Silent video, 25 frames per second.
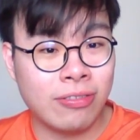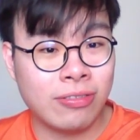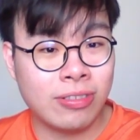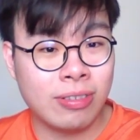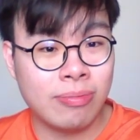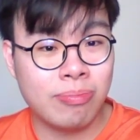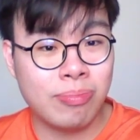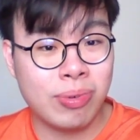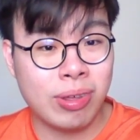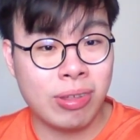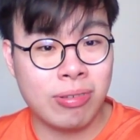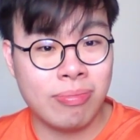
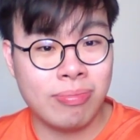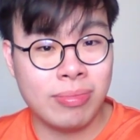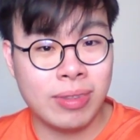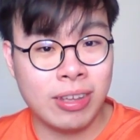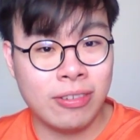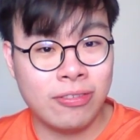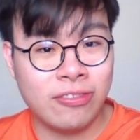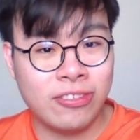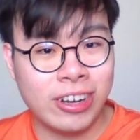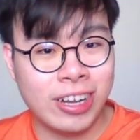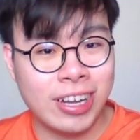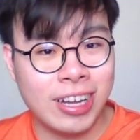After bishop
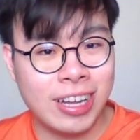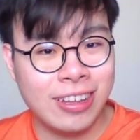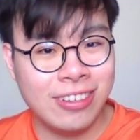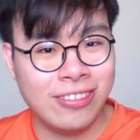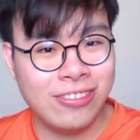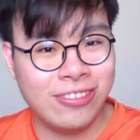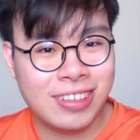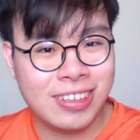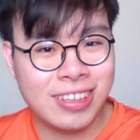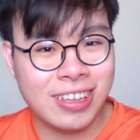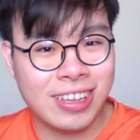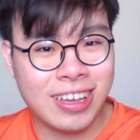
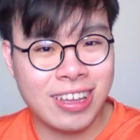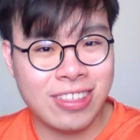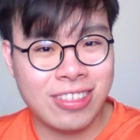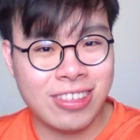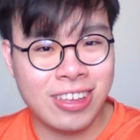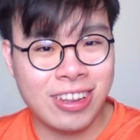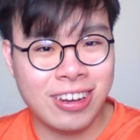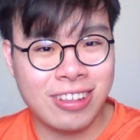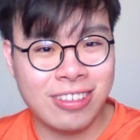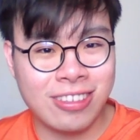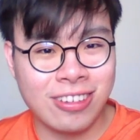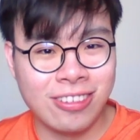d5, king
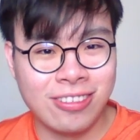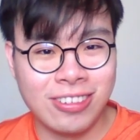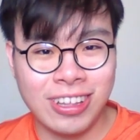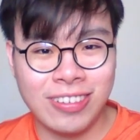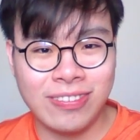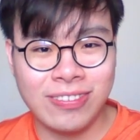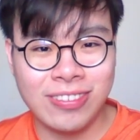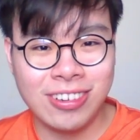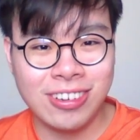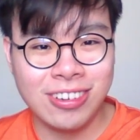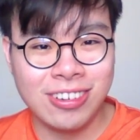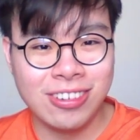h8 is
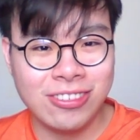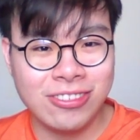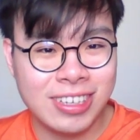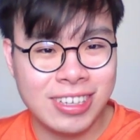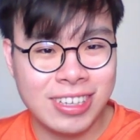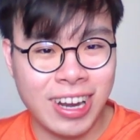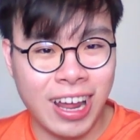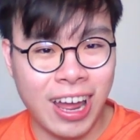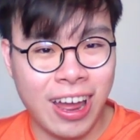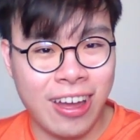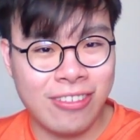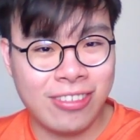only move,
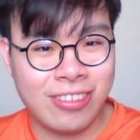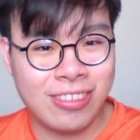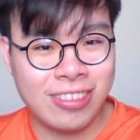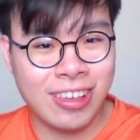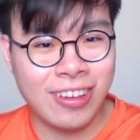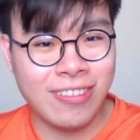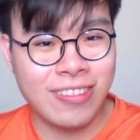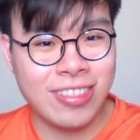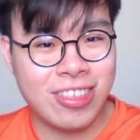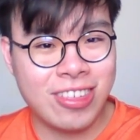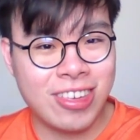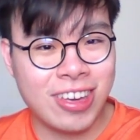knight
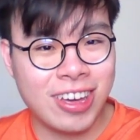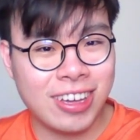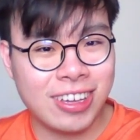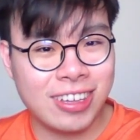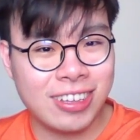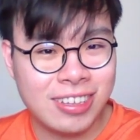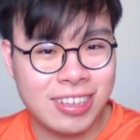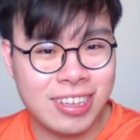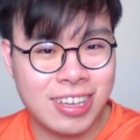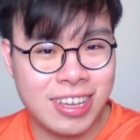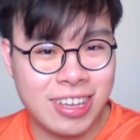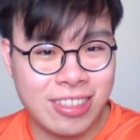f7
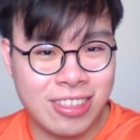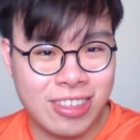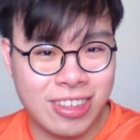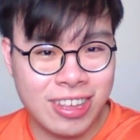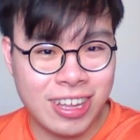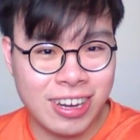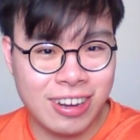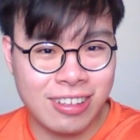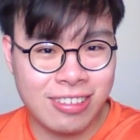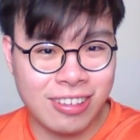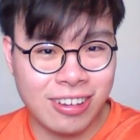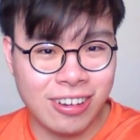check, king
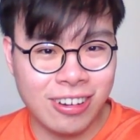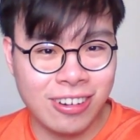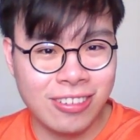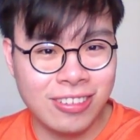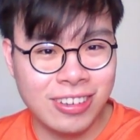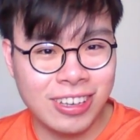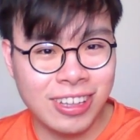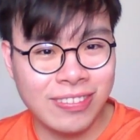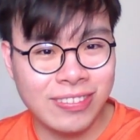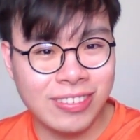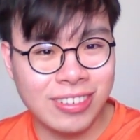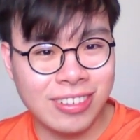g8 is
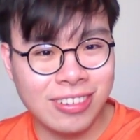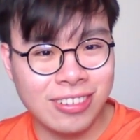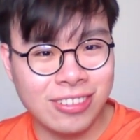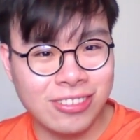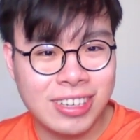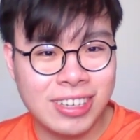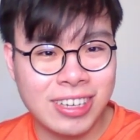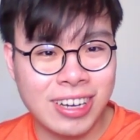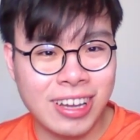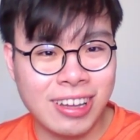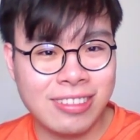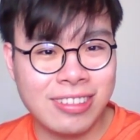only
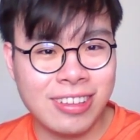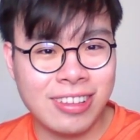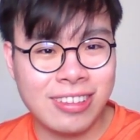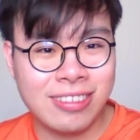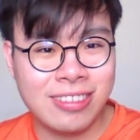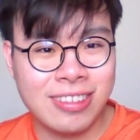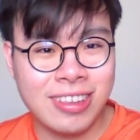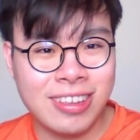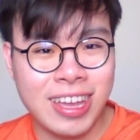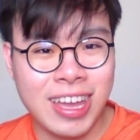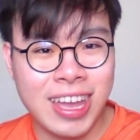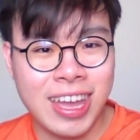move, knight
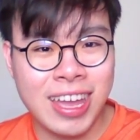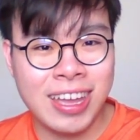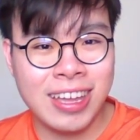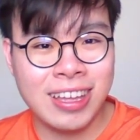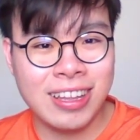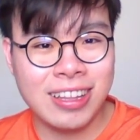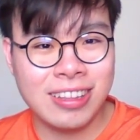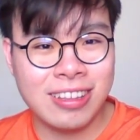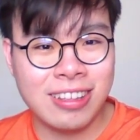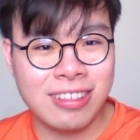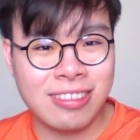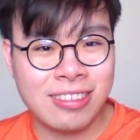takes
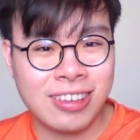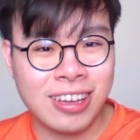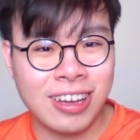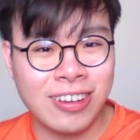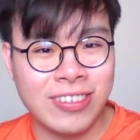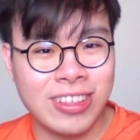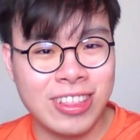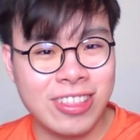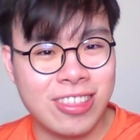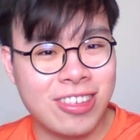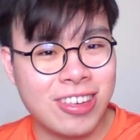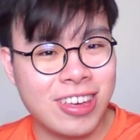d8,
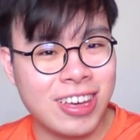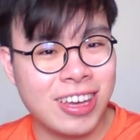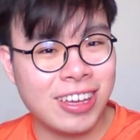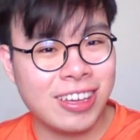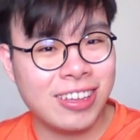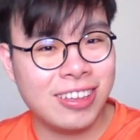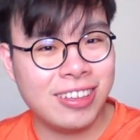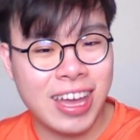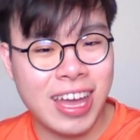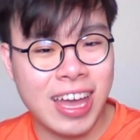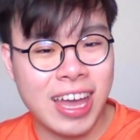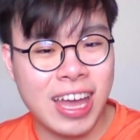discovered
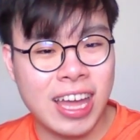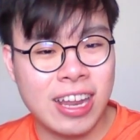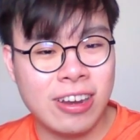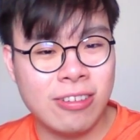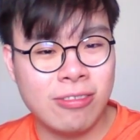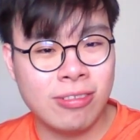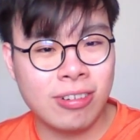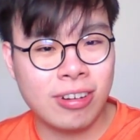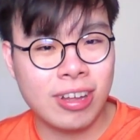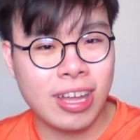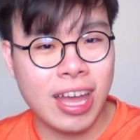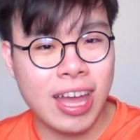check,
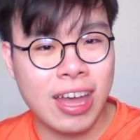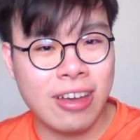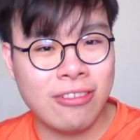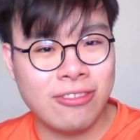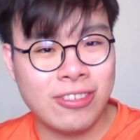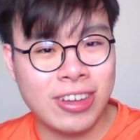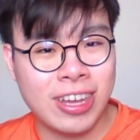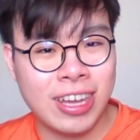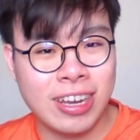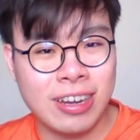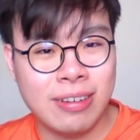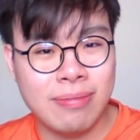and rook
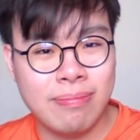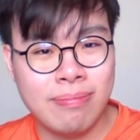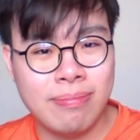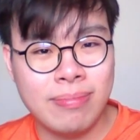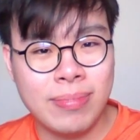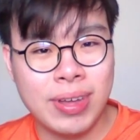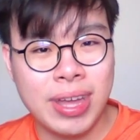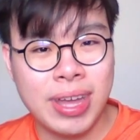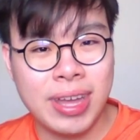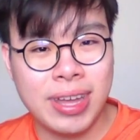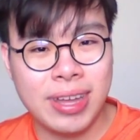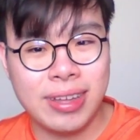f8
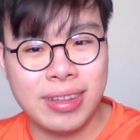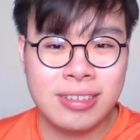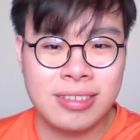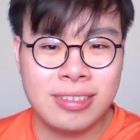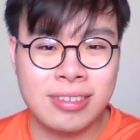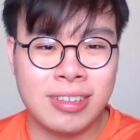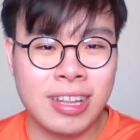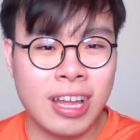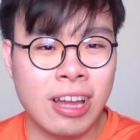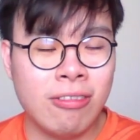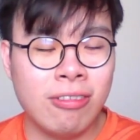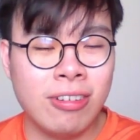mate.
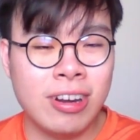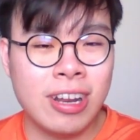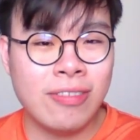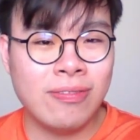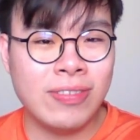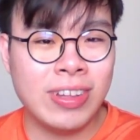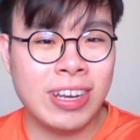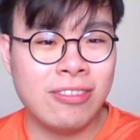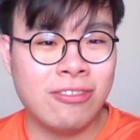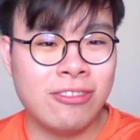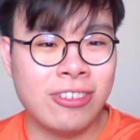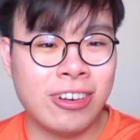So that would
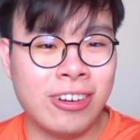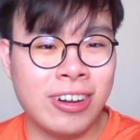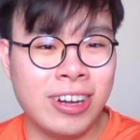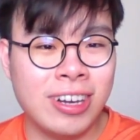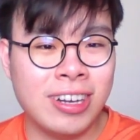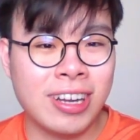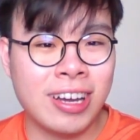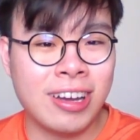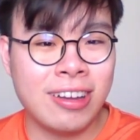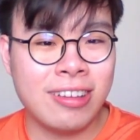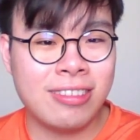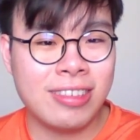have been a very
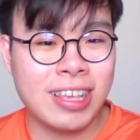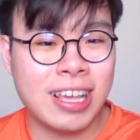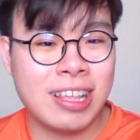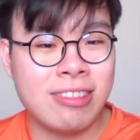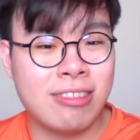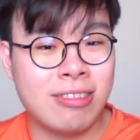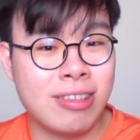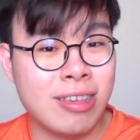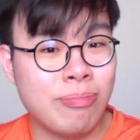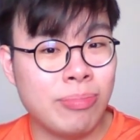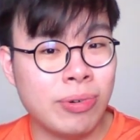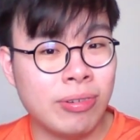nice
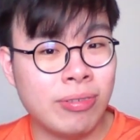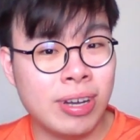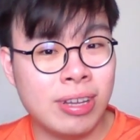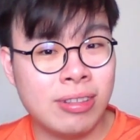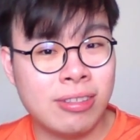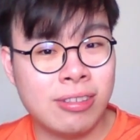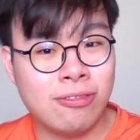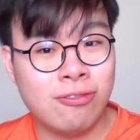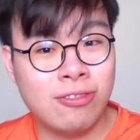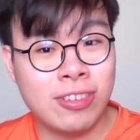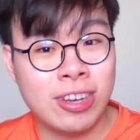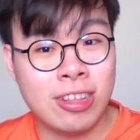and simple way
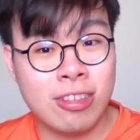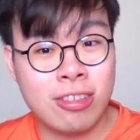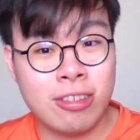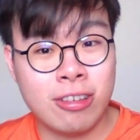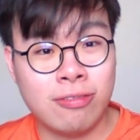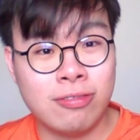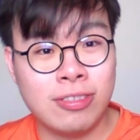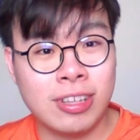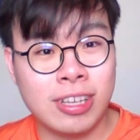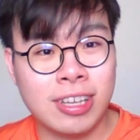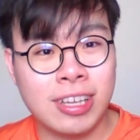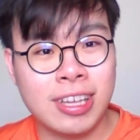to finish
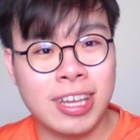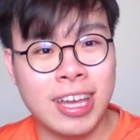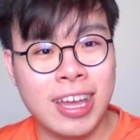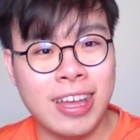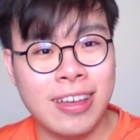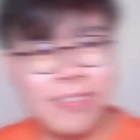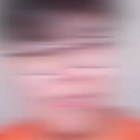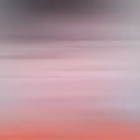off the game.